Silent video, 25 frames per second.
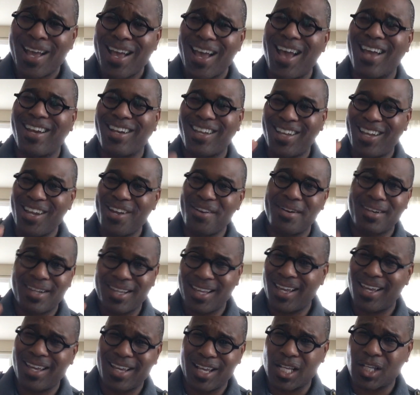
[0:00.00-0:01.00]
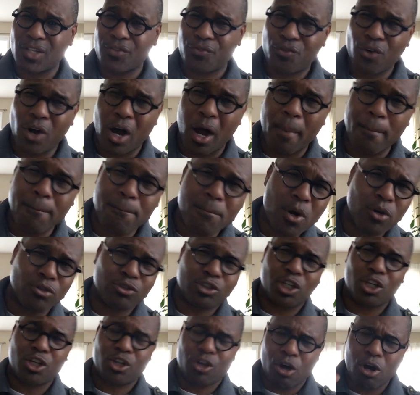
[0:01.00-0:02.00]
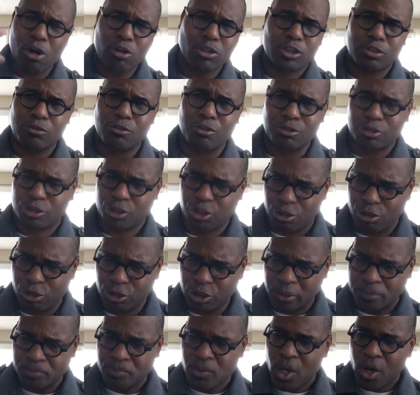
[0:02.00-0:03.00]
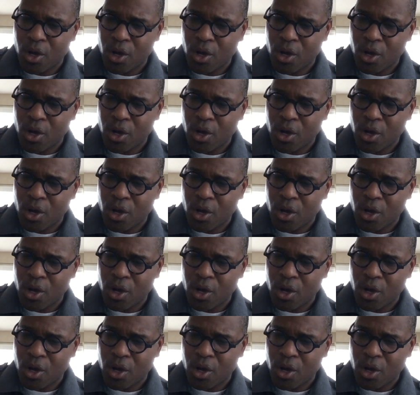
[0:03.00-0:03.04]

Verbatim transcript: And here it is for a multicultural church.